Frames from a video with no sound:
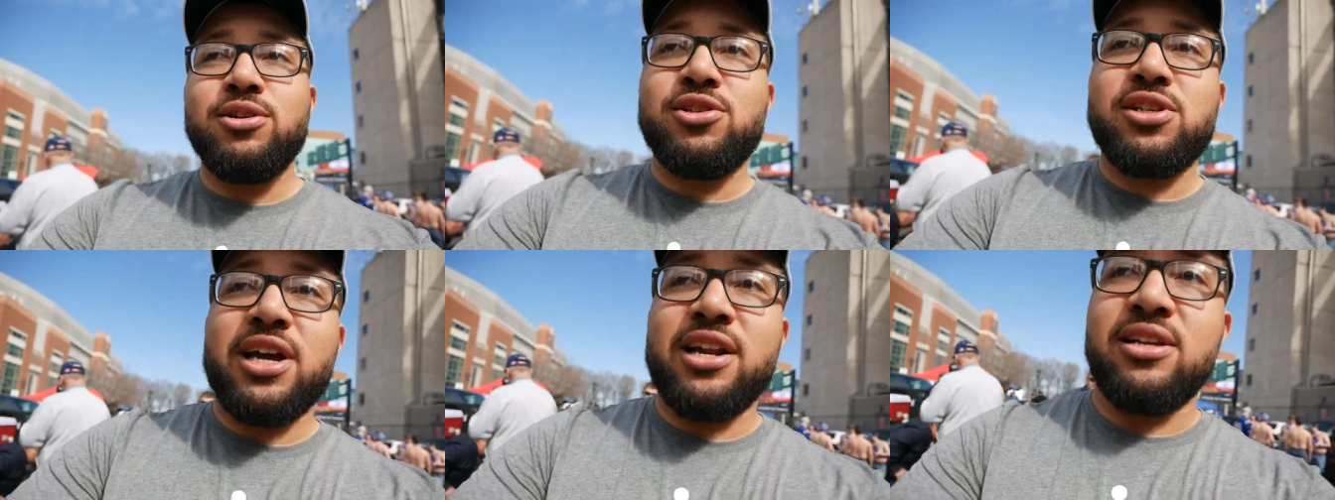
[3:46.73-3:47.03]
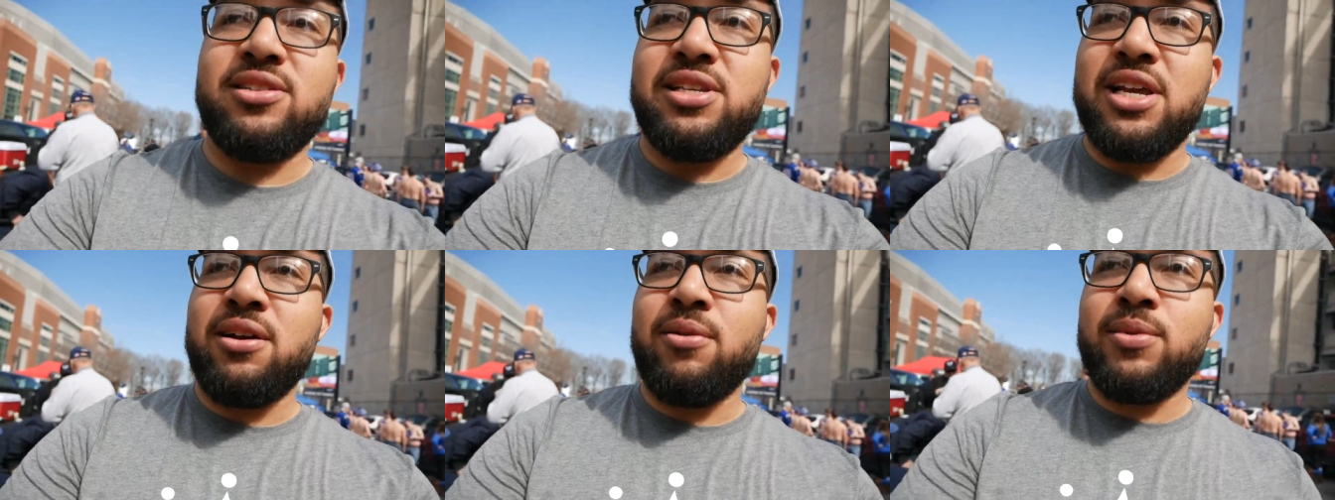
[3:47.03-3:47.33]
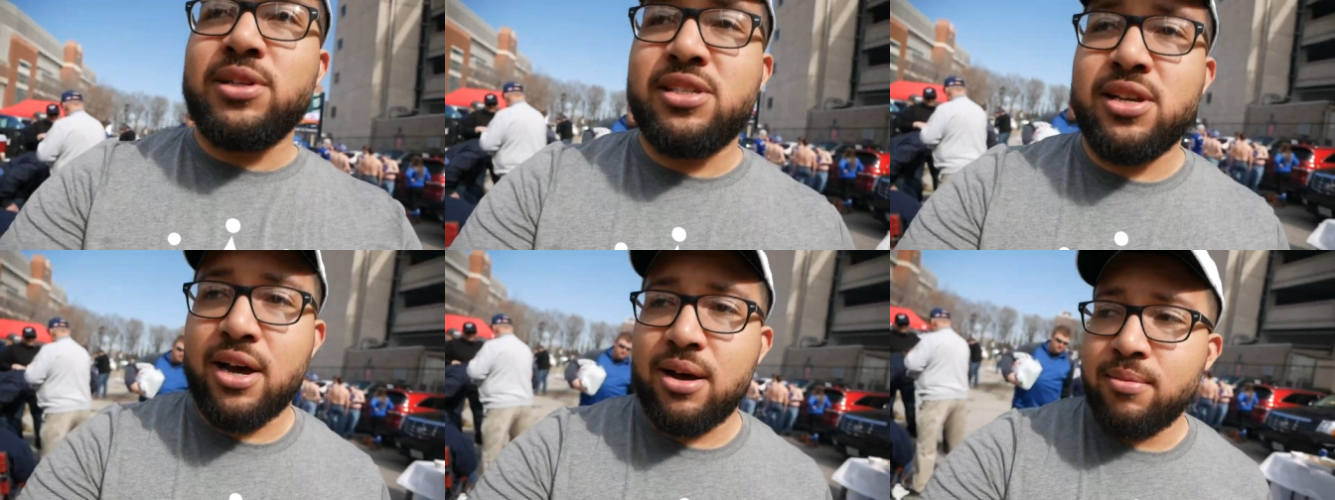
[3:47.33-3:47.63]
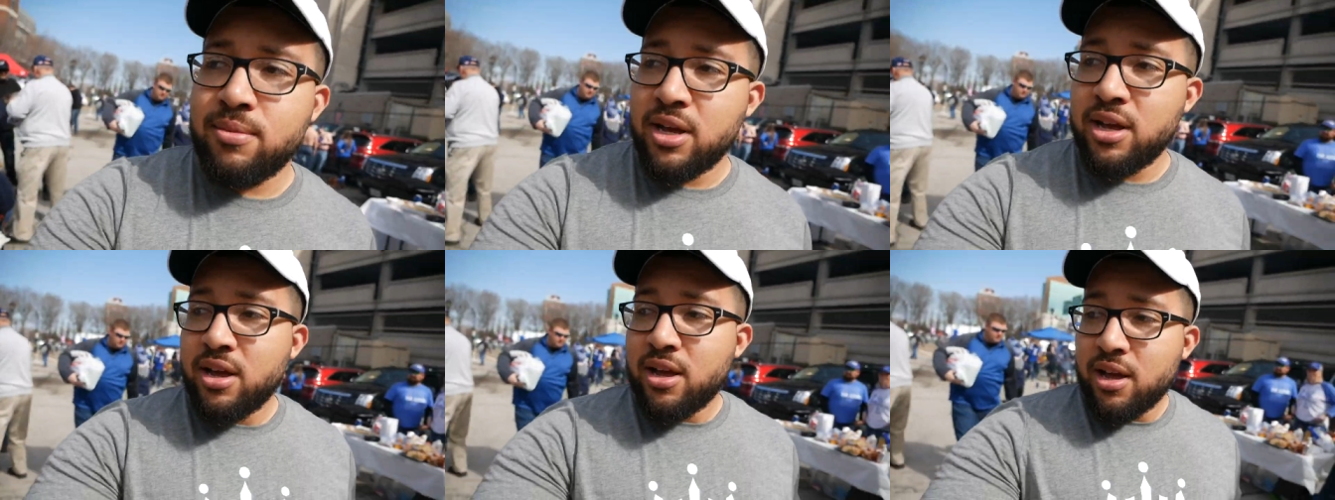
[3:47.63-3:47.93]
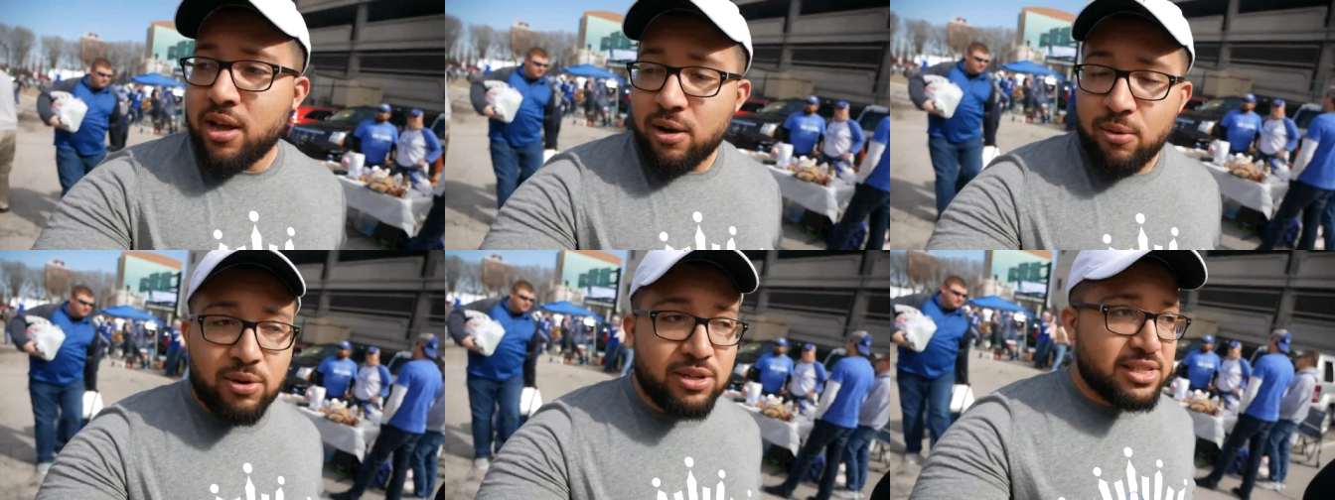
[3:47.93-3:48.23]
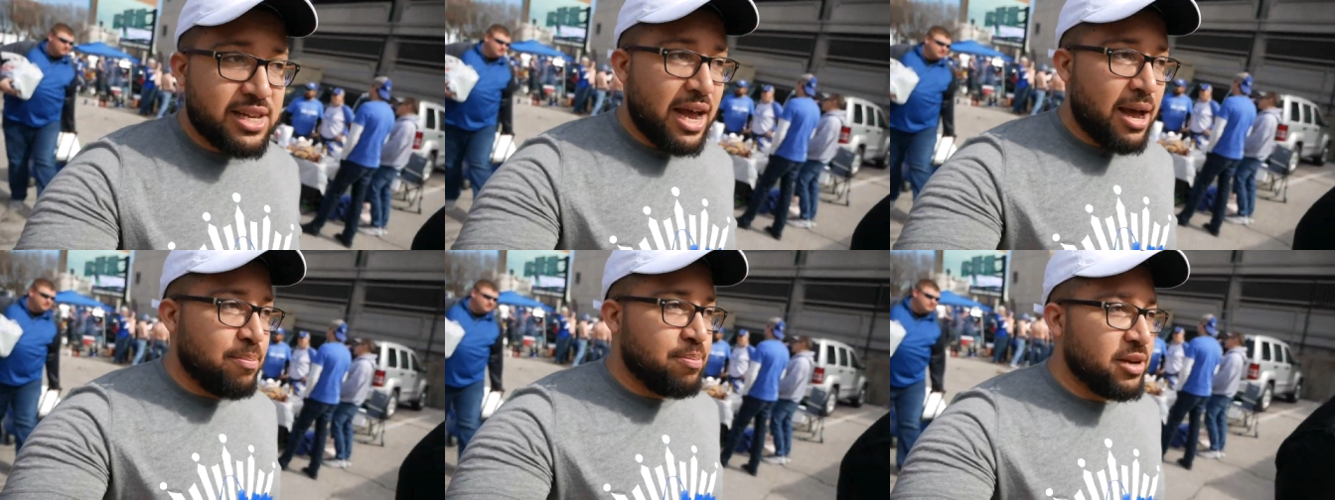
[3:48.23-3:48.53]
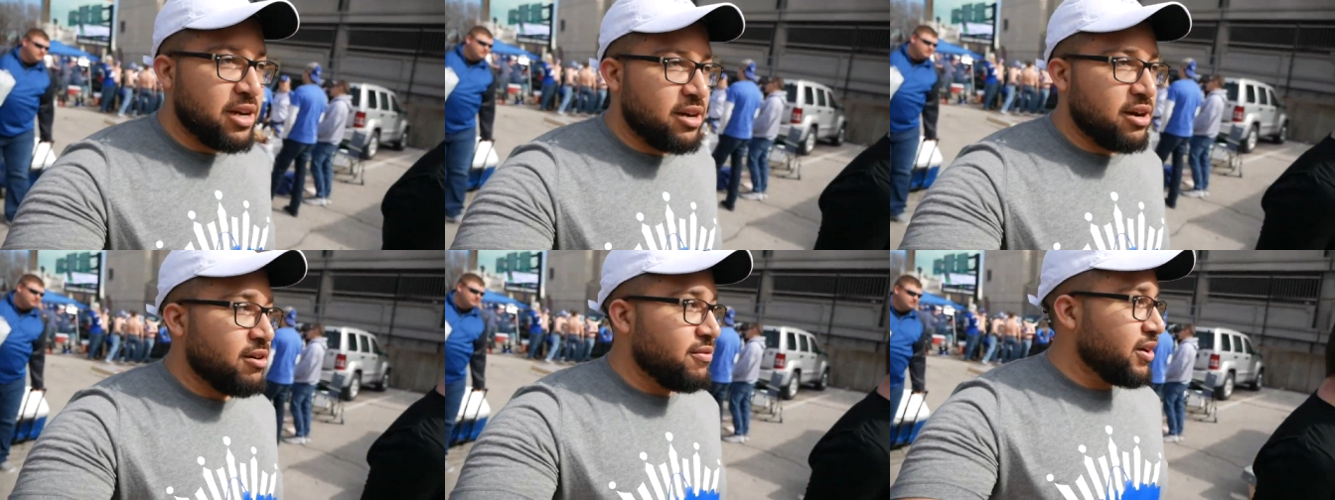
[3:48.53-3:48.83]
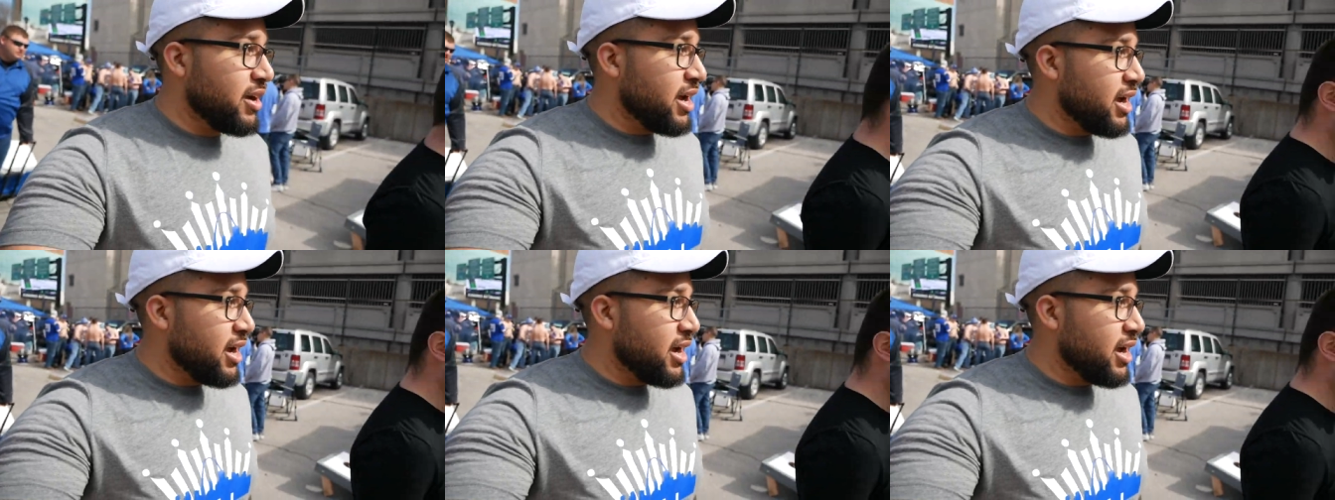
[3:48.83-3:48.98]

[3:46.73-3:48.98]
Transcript: just kind of seeing what's up, what's happening over